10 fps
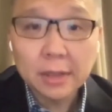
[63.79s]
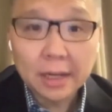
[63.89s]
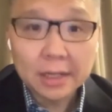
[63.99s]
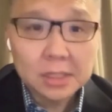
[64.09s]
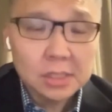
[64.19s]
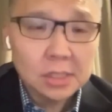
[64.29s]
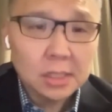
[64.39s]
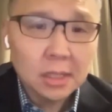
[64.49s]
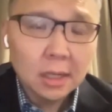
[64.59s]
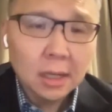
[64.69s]

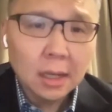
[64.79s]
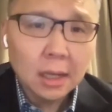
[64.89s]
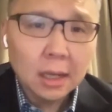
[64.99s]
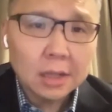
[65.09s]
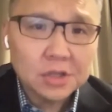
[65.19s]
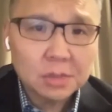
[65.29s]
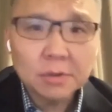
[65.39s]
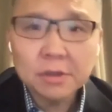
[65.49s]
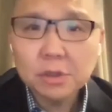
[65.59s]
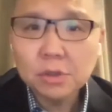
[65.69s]
targets
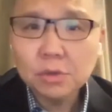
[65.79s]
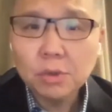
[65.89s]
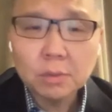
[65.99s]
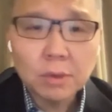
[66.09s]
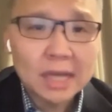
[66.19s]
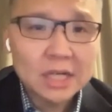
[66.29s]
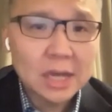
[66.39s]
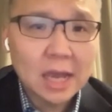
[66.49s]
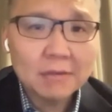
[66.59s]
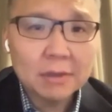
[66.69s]
similar to what we
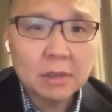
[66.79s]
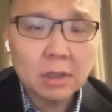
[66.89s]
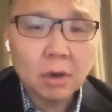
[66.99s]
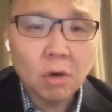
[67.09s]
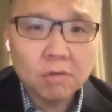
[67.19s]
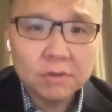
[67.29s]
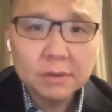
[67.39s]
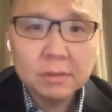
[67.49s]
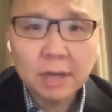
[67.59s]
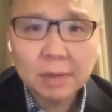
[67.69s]
actually have at the
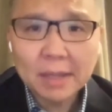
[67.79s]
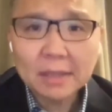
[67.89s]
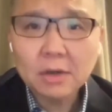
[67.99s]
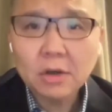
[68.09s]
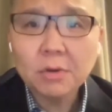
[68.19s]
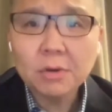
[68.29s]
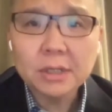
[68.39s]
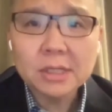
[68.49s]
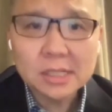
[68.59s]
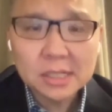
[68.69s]
oval magmatic
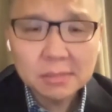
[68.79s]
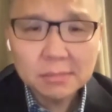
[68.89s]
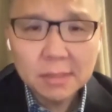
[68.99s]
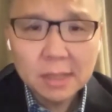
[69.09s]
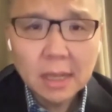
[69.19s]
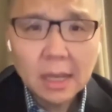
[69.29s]
copper-nickel system,